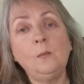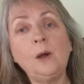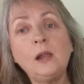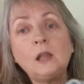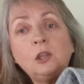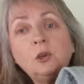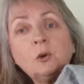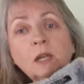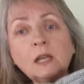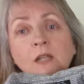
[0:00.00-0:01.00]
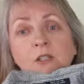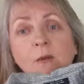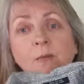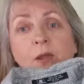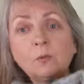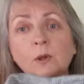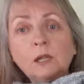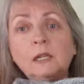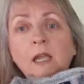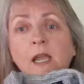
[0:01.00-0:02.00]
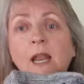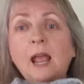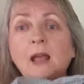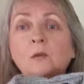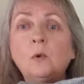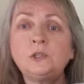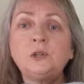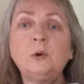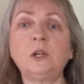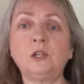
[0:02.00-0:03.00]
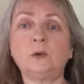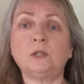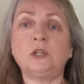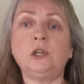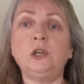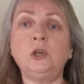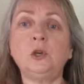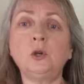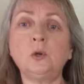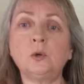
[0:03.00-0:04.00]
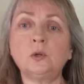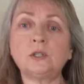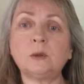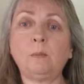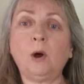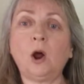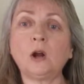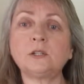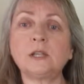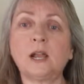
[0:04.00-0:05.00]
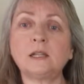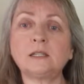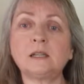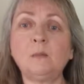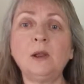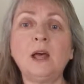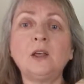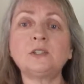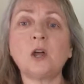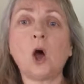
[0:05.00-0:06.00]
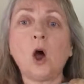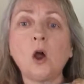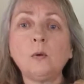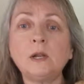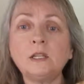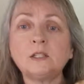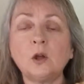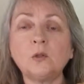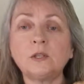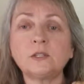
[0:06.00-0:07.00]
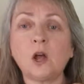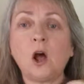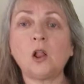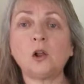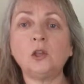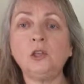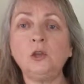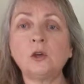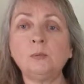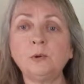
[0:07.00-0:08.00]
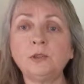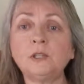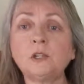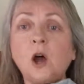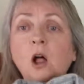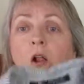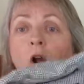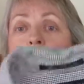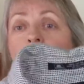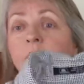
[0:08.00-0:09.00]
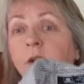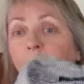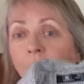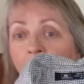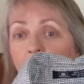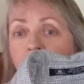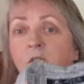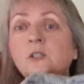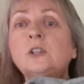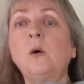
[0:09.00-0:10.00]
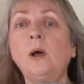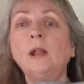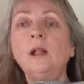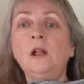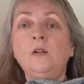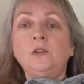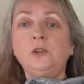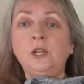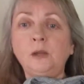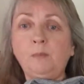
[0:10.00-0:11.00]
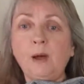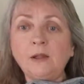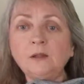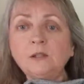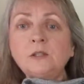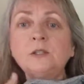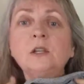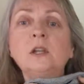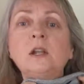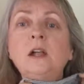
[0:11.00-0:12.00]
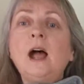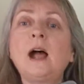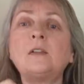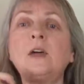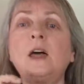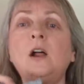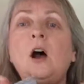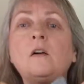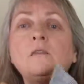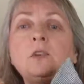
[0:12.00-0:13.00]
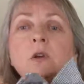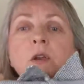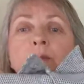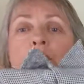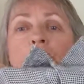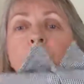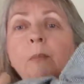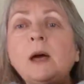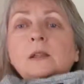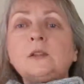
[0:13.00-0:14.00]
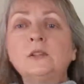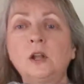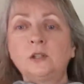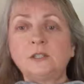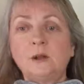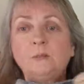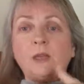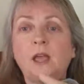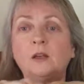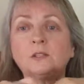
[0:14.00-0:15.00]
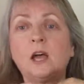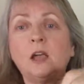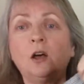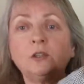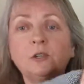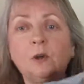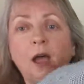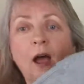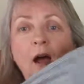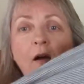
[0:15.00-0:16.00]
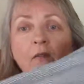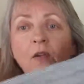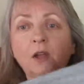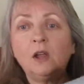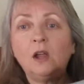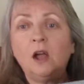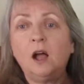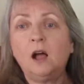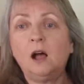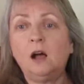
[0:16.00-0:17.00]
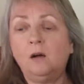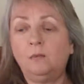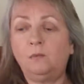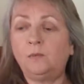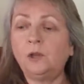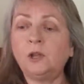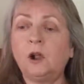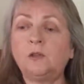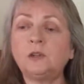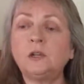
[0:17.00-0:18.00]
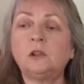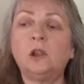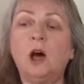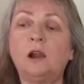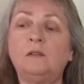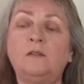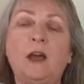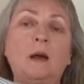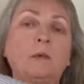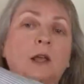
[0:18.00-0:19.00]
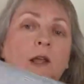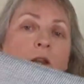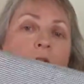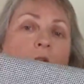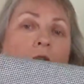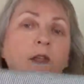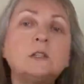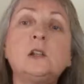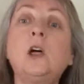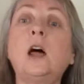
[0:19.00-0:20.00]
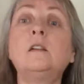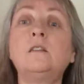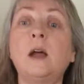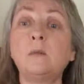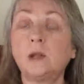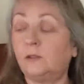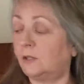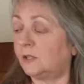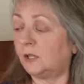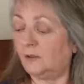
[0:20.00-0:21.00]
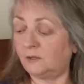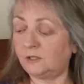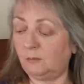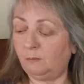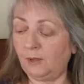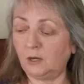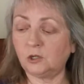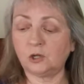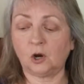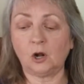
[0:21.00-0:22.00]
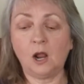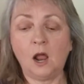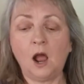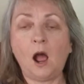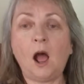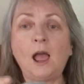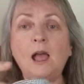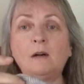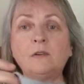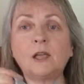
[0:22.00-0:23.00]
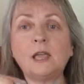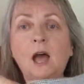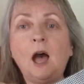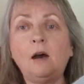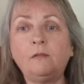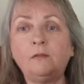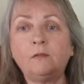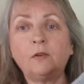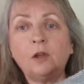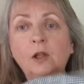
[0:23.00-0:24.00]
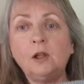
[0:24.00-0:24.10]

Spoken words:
But you can get something really neat, and what you want to do is use the parts that someone else already sewed this collar. You can put this collar on something else and sew it. You need buttons? Hack that off. You can put the buttons on something else. I also have look at, there's a lot of fabric in here. There's a lot of fabric in the sleeve. This is a big shirt. I have a cuff